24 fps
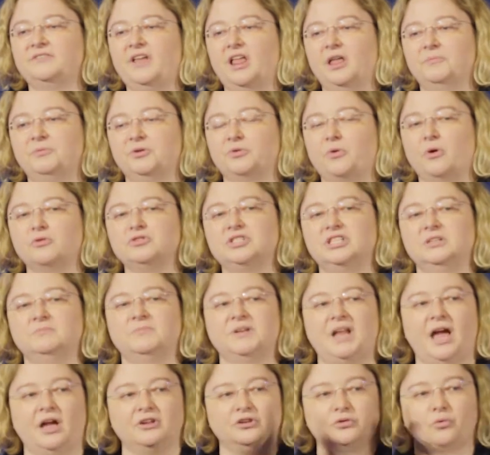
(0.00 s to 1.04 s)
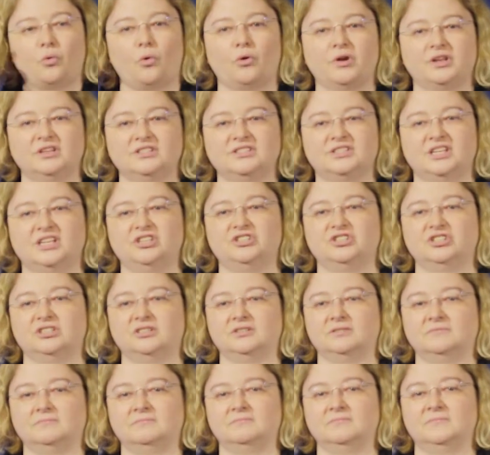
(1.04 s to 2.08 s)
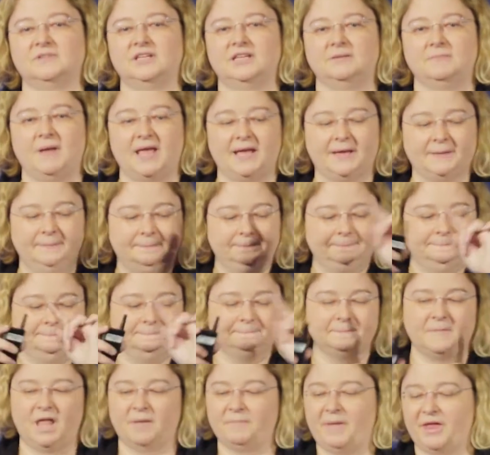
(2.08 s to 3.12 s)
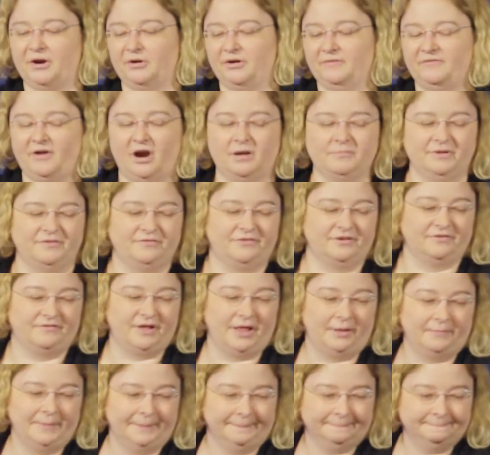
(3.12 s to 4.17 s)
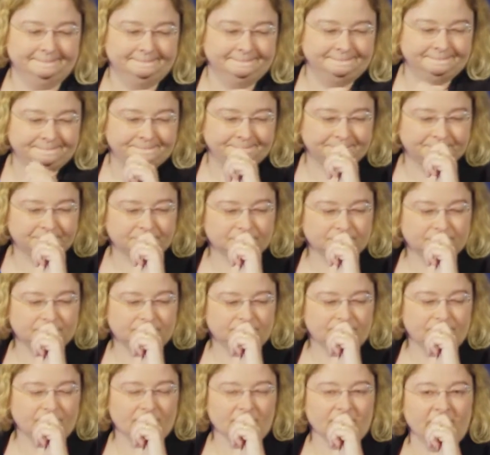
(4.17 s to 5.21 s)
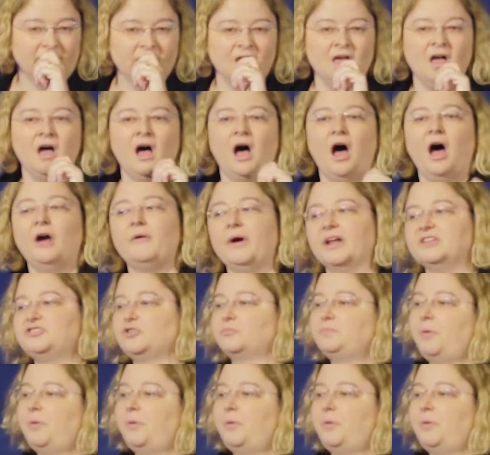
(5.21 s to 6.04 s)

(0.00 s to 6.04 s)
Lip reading: develop your own team, but how your organization can make a better environment for development. All right,